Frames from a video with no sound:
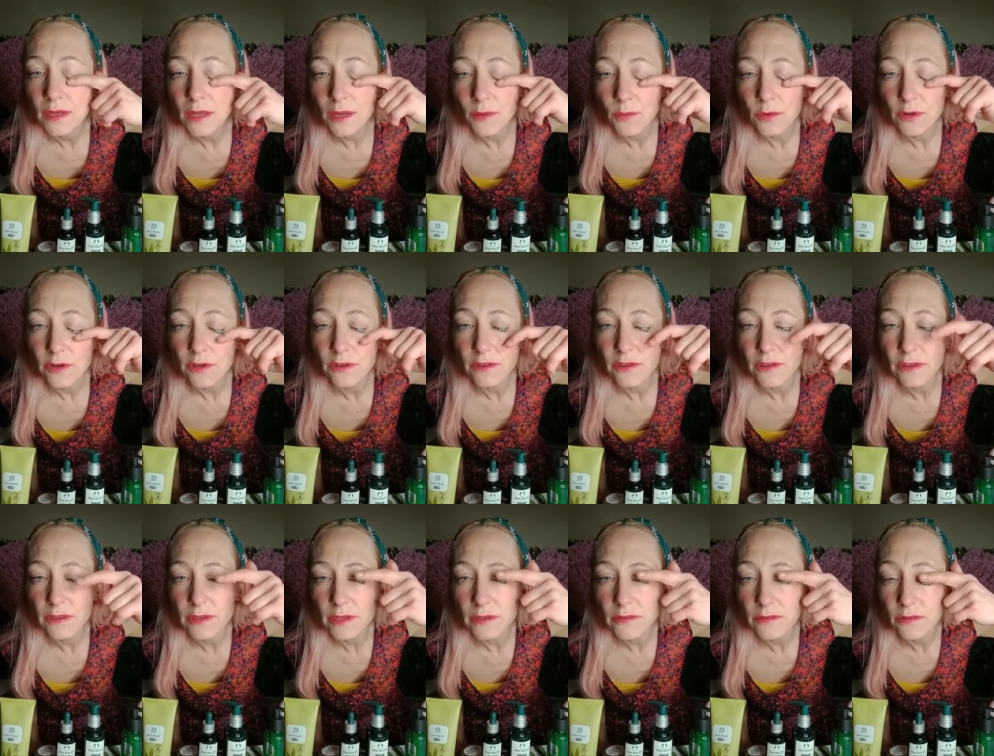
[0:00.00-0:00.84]
Now, one of the
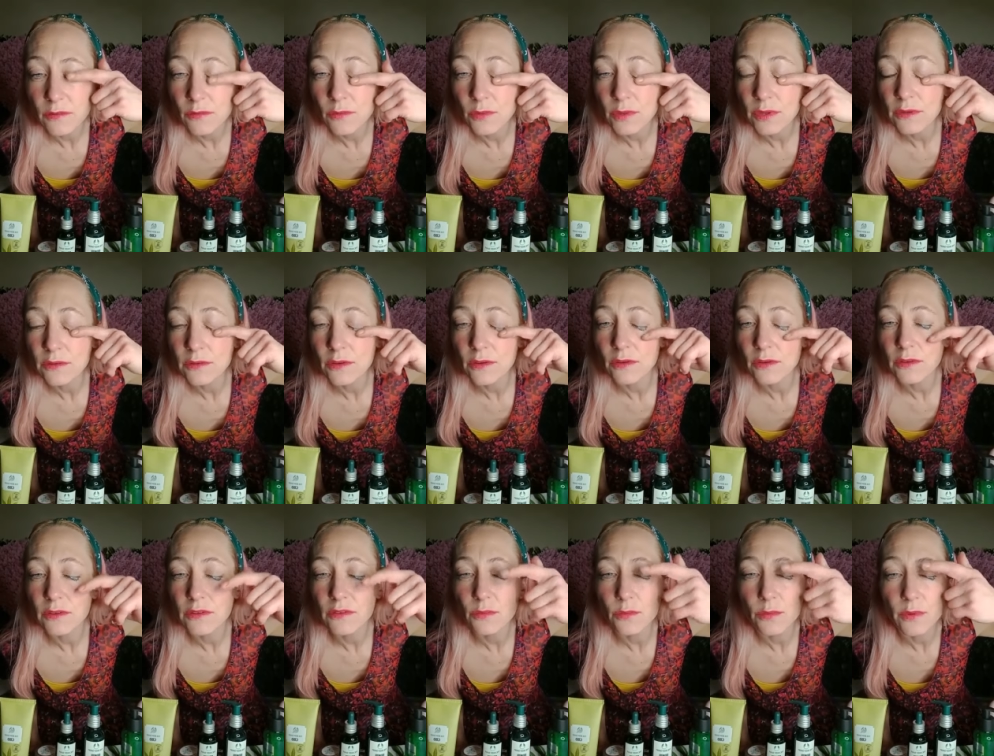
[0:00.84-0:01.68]
things you will
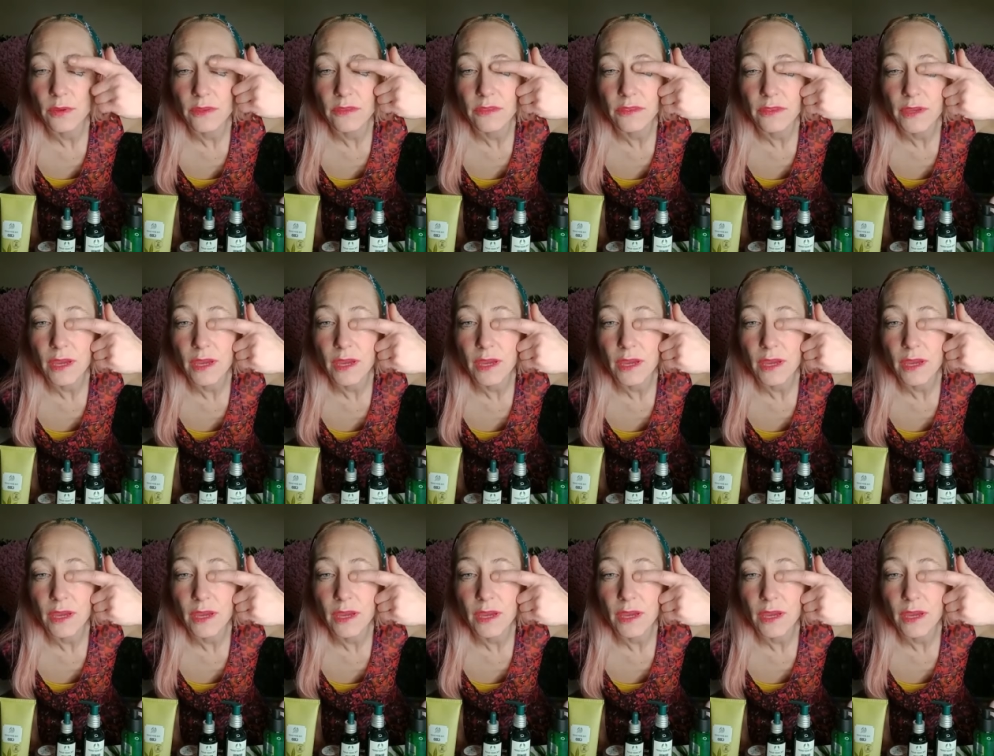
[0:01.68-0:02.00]
notice with